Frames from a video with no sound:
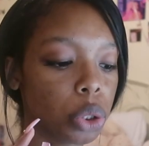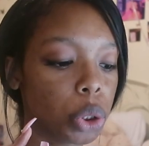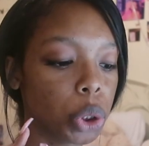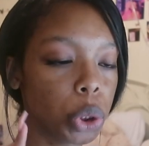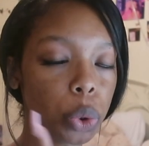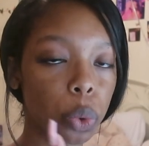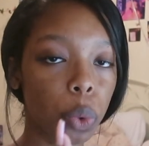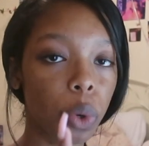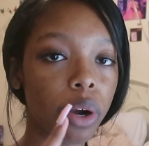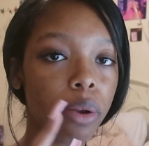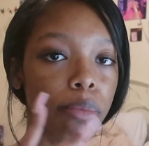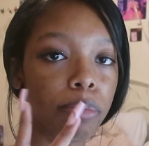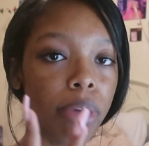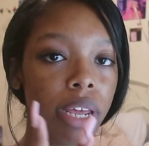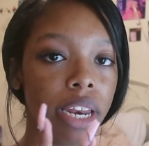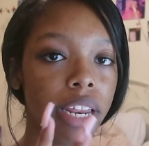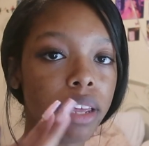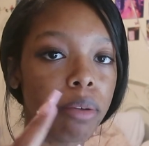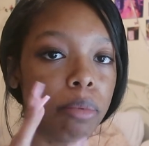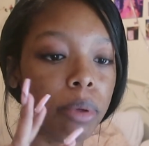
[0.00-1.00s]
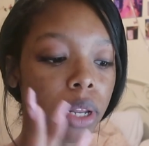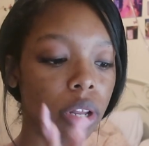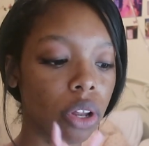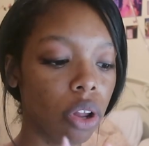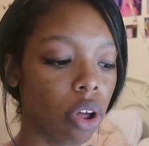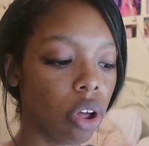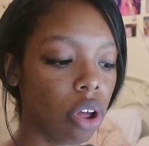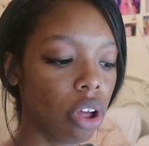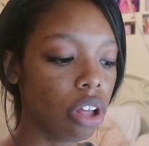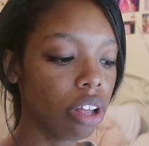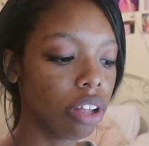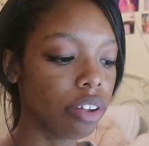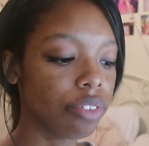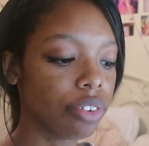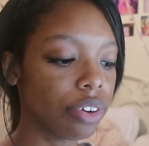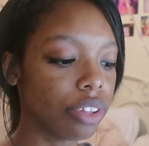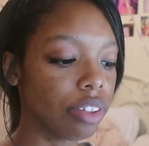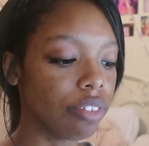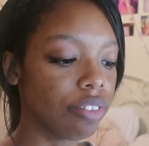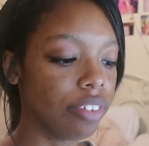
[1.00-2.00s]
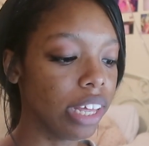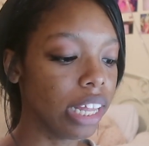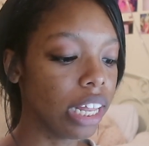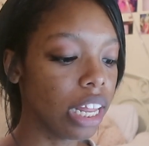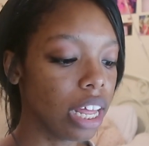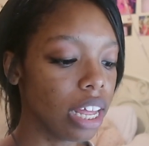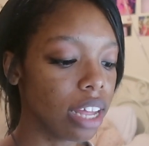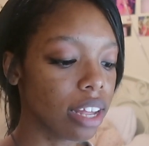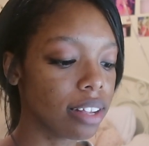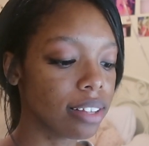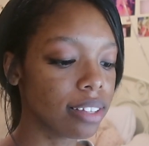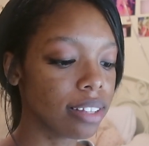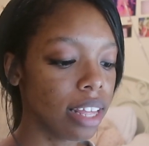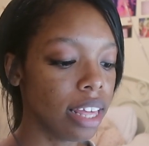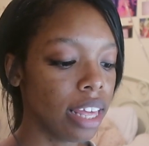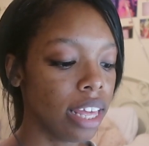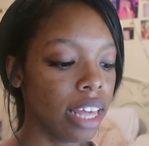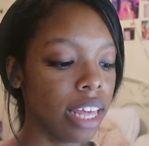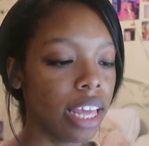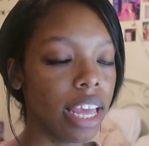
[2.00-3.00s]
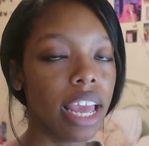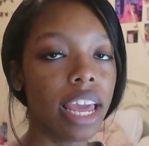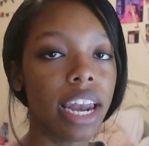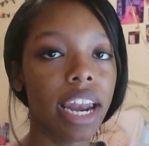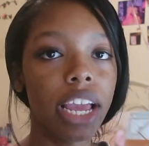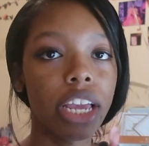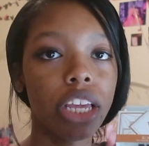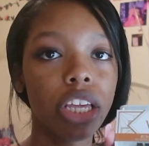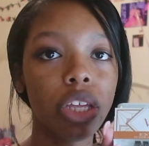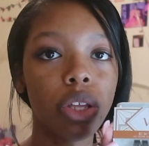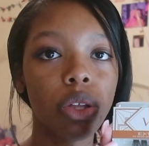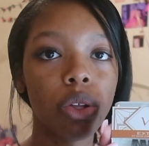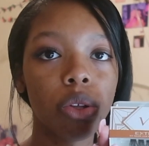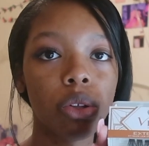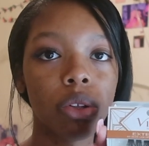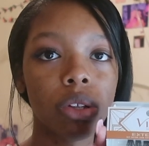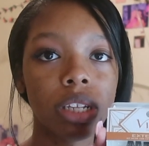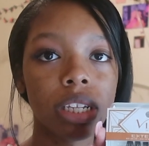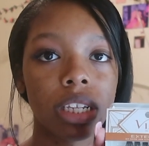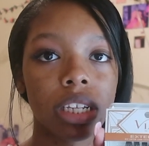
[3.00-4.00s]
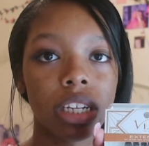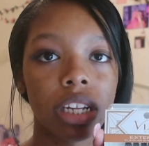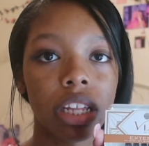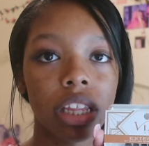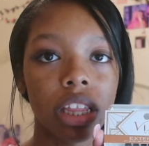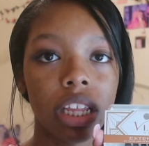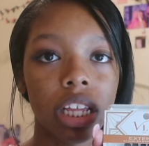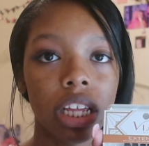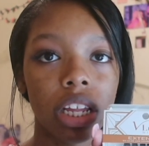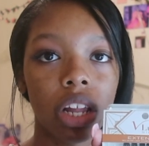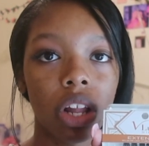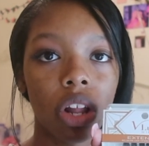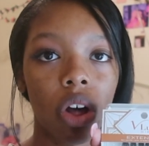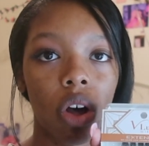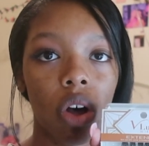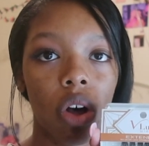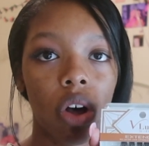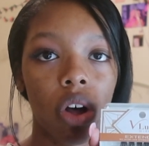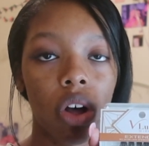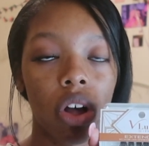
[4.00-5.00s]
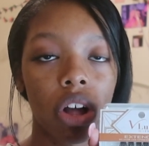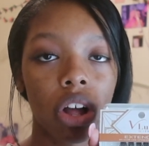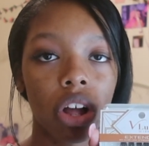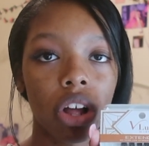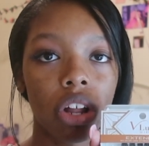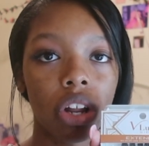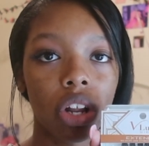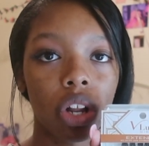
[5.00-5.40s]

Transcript: short, medium, and long for the V-Lux, and I used the long,